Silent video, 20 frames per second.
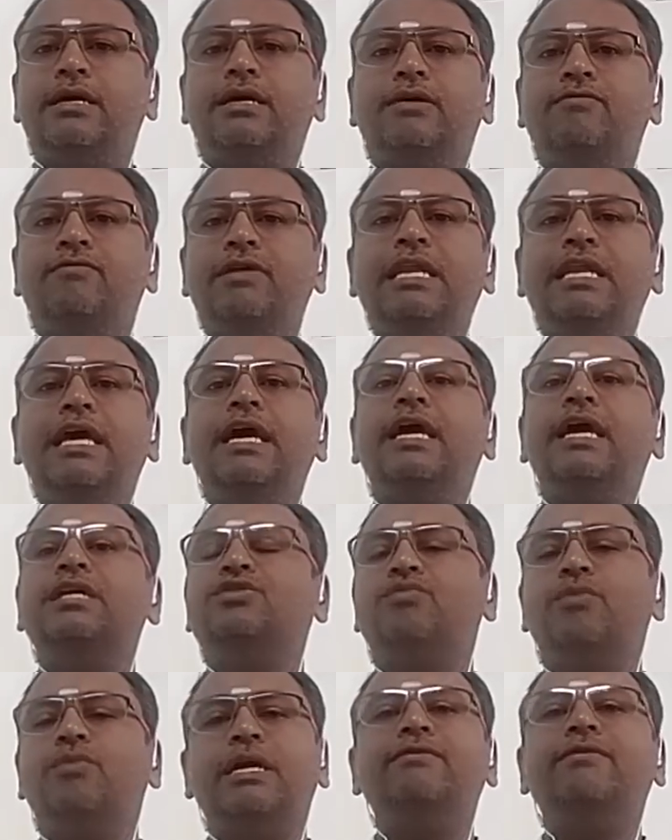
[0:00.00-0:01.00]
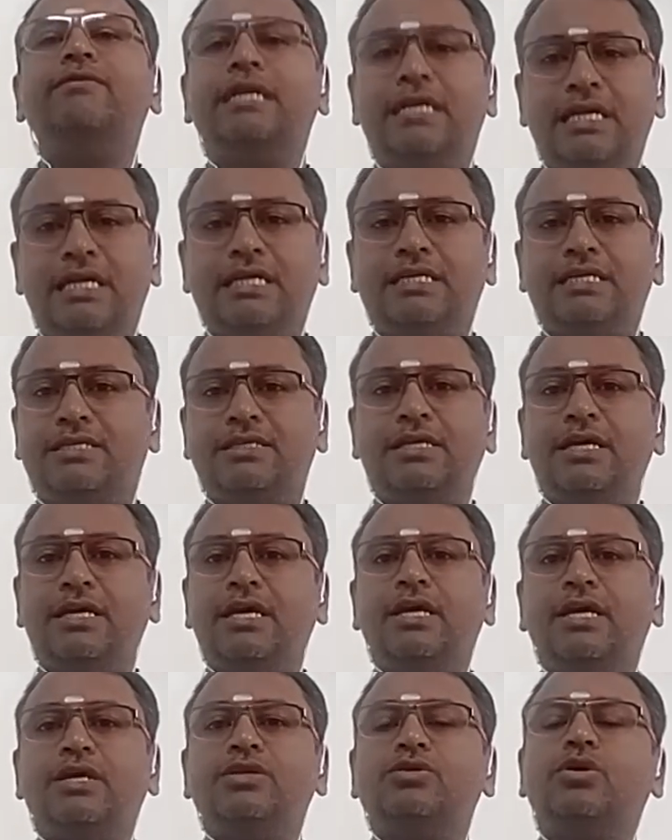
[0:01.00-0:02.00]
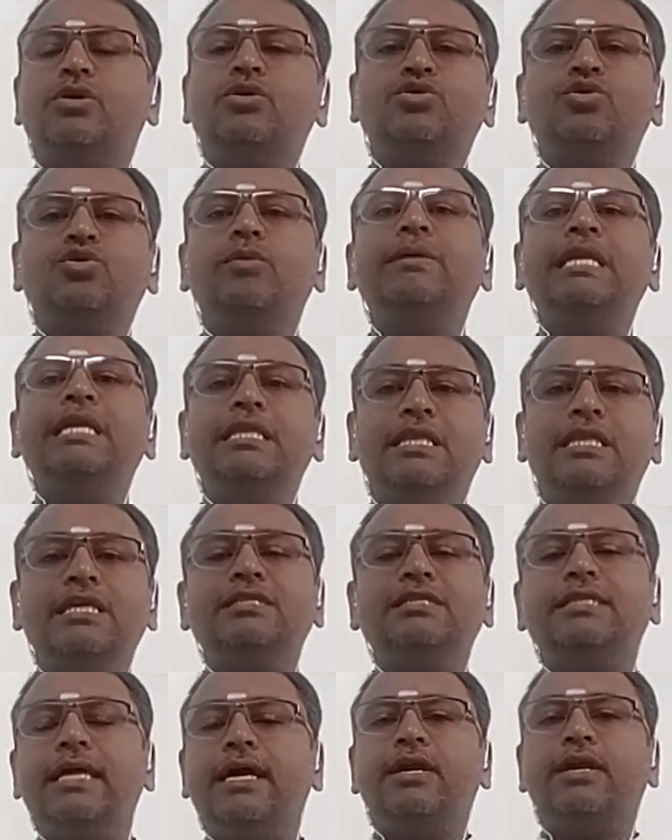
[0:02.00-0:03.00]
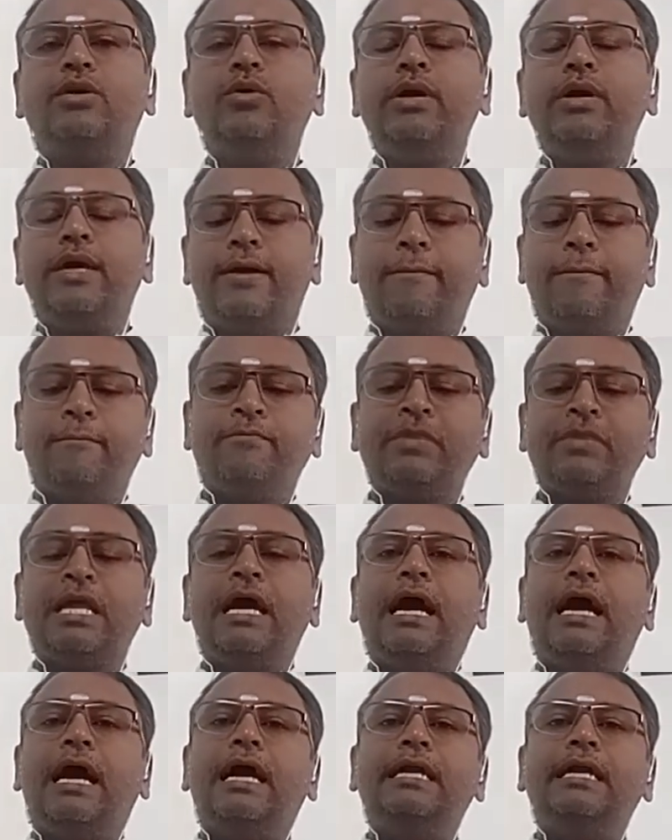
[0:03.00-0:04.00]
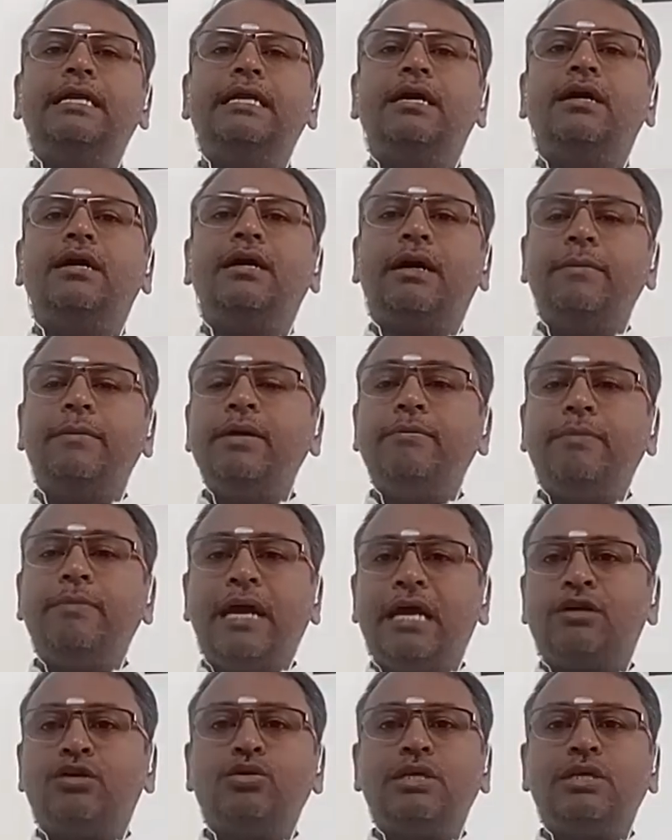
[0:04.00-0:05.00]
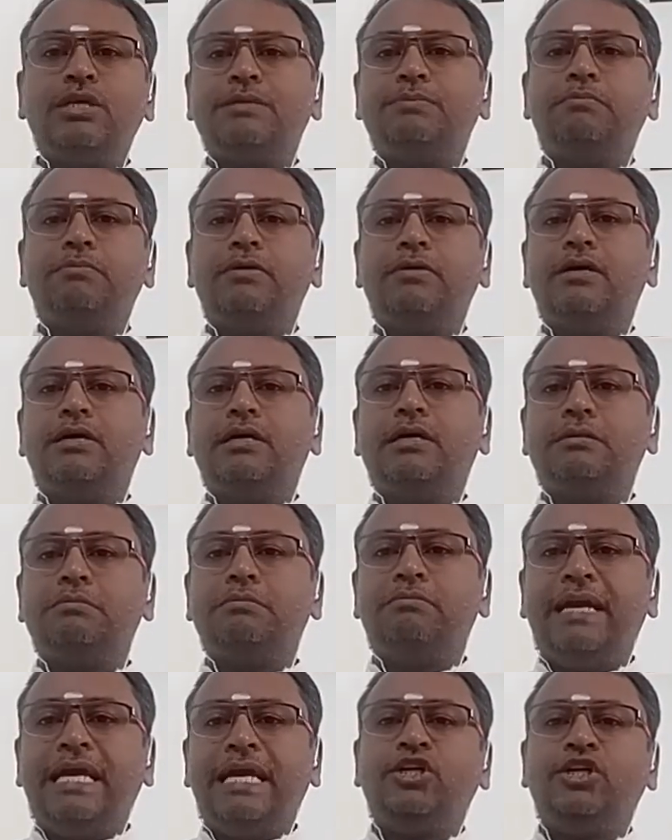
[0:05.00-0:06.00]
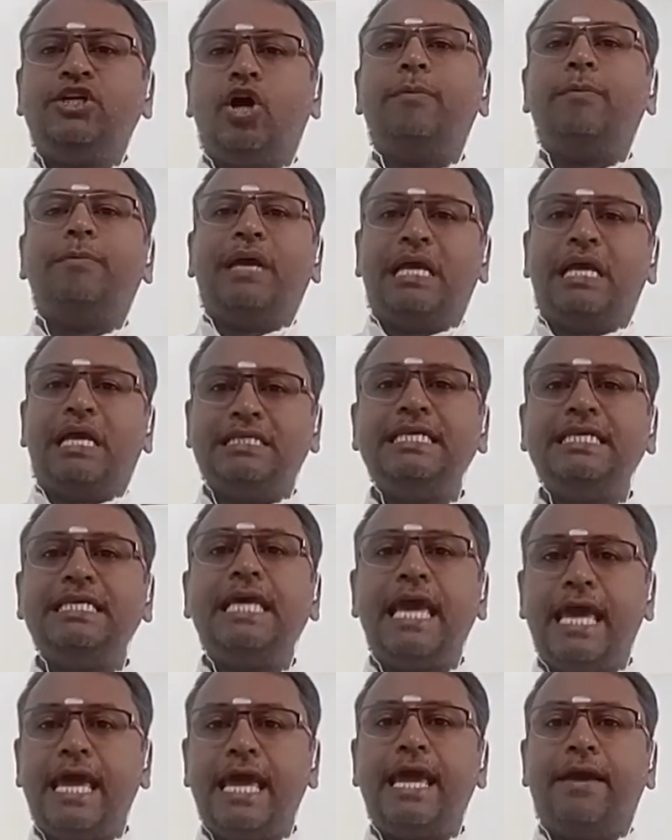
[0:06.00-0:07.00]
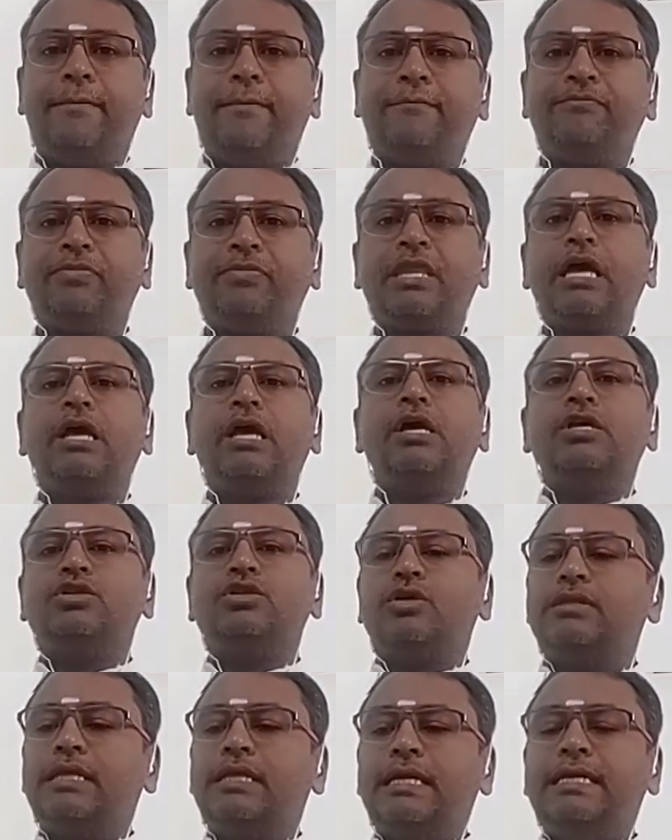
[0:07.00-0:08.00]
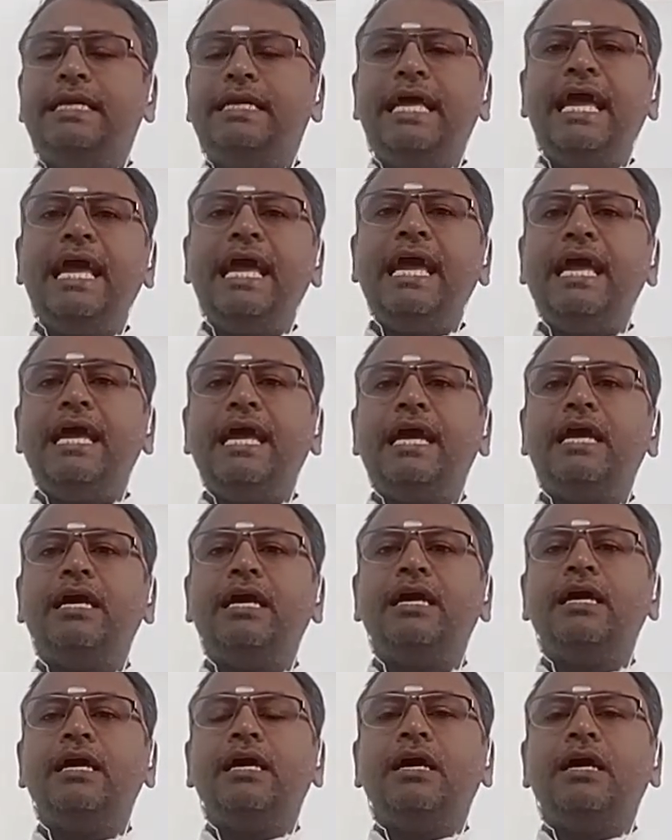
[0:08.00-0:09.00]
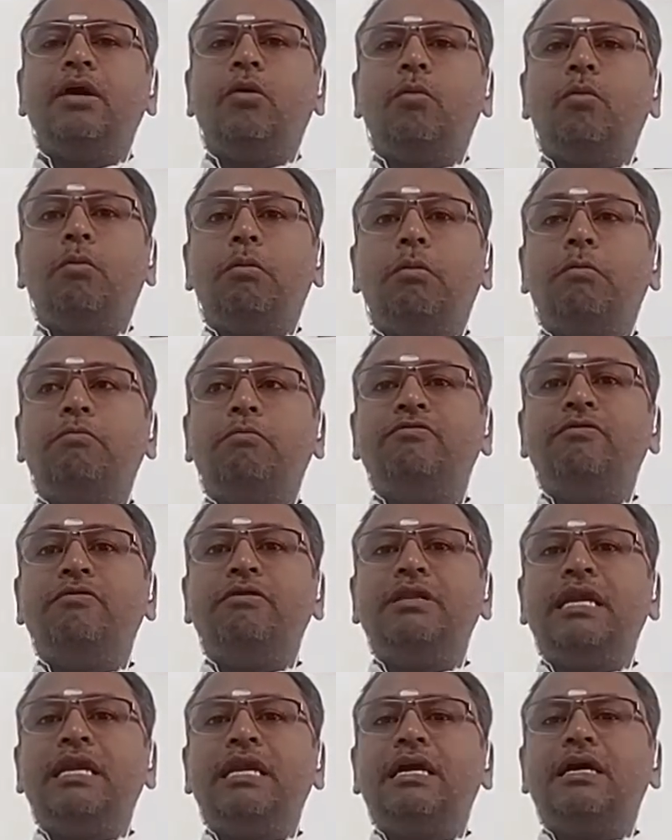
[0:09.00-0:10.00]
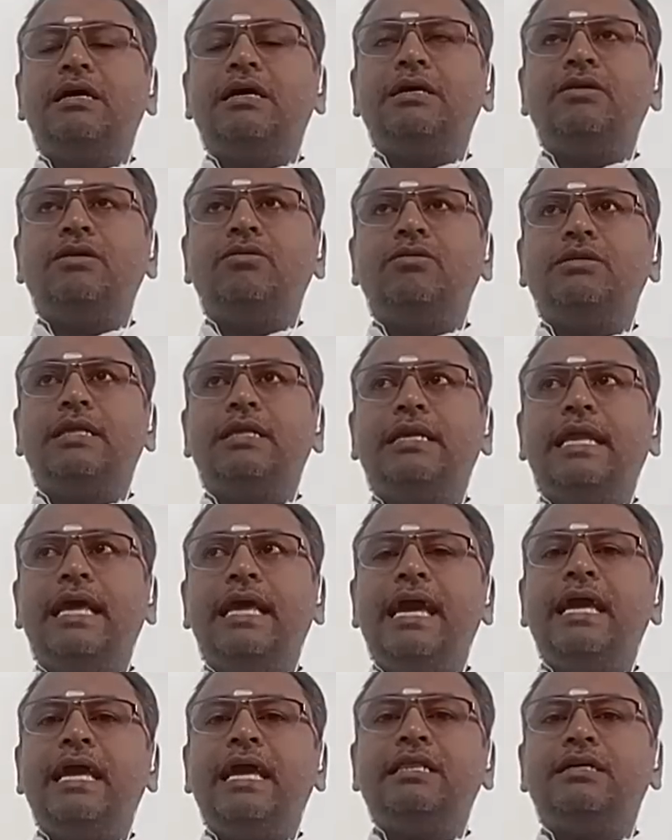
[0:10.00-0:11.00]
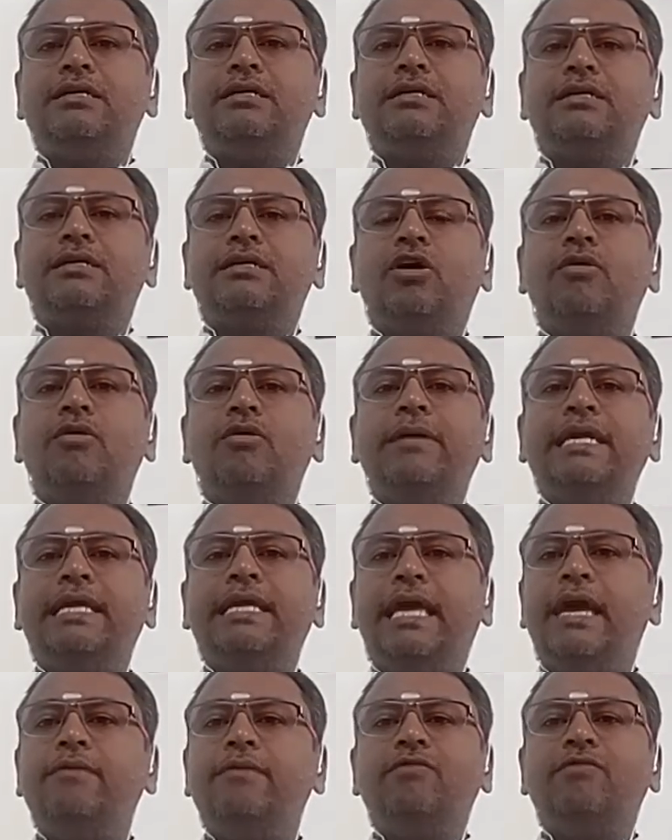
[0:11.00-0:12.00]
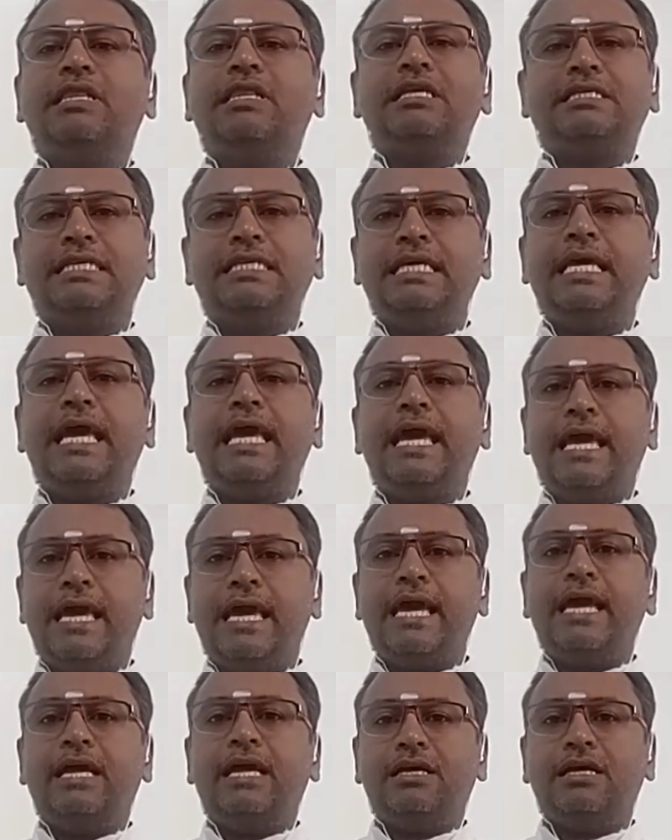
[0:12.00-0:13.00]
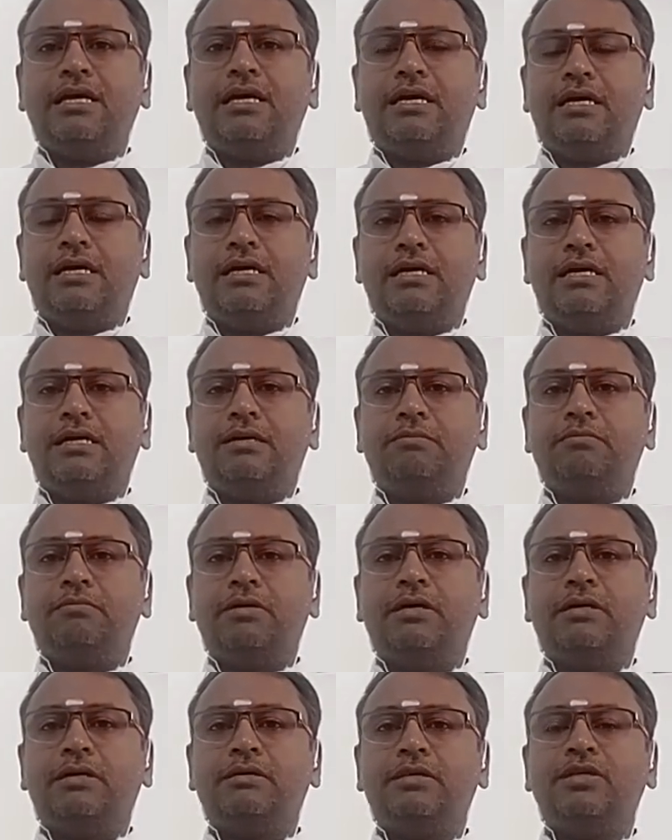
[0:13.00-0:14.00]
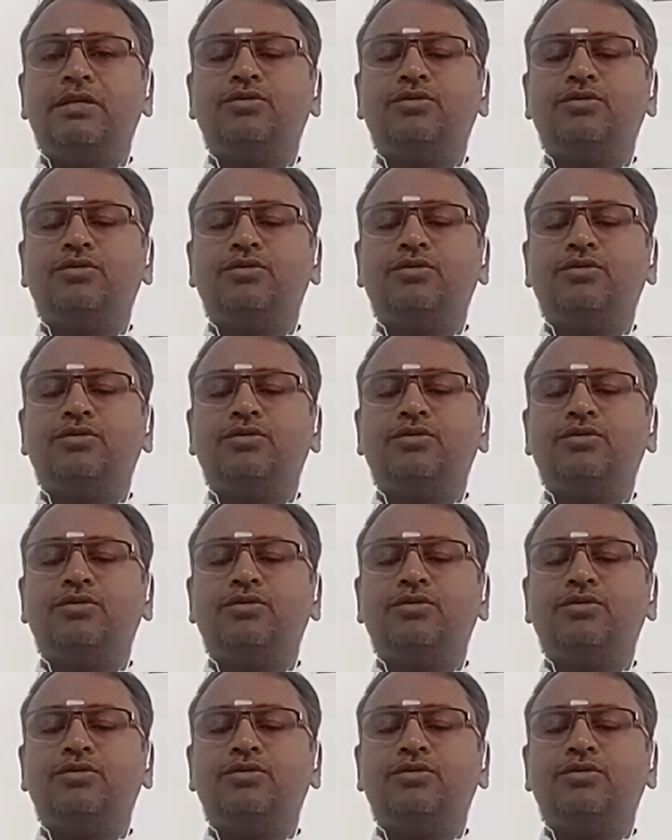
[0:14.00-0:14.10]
village, whatever it is. So many things they are doing. And coming back to the main topic, CAA. So the day, the day the government came with the CAA, this